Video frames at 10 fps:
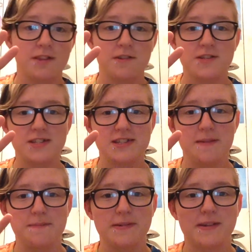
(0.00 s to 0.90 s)
The third
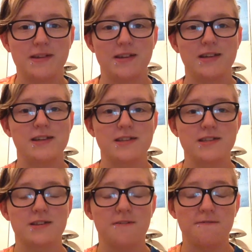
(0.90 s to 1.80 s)
step
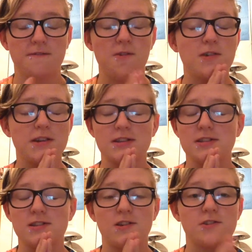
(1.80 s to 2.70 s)
is
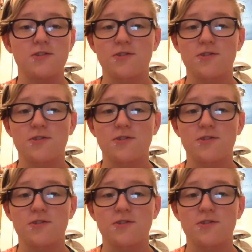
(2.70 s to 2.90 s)
focus on your